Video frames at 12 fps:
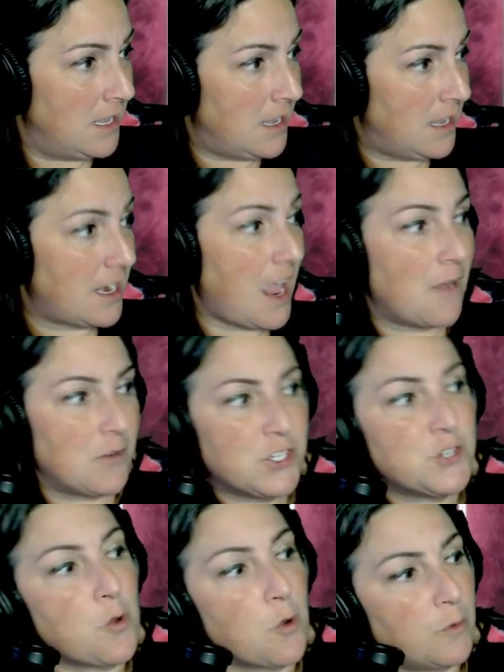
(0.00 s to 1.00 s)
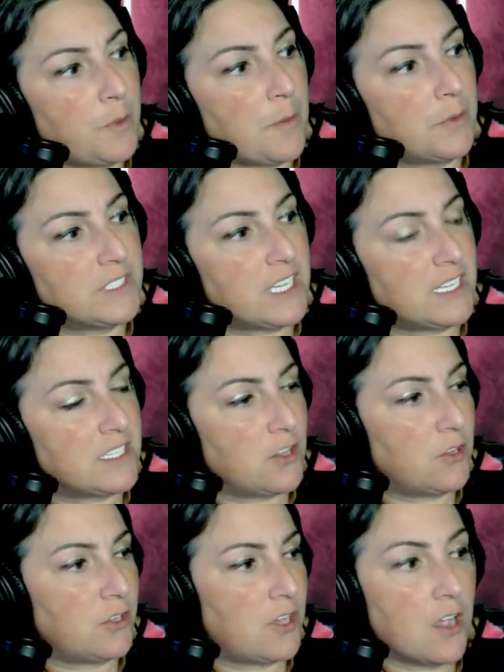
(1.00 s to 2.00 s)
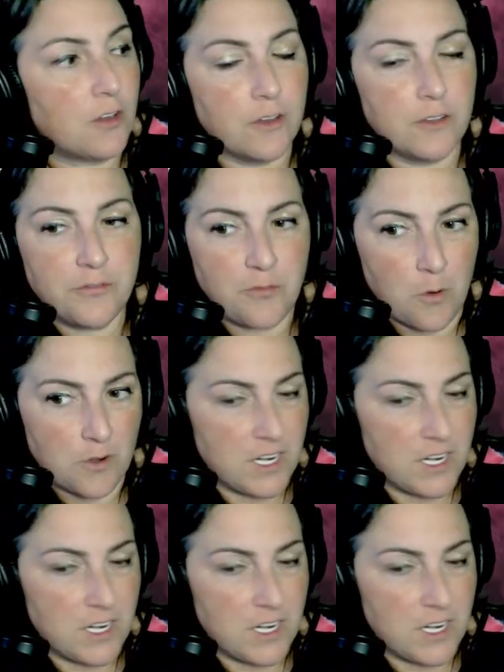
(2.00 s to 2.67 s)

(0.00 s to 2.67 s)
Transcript: On average, normal people tend to look younger at 40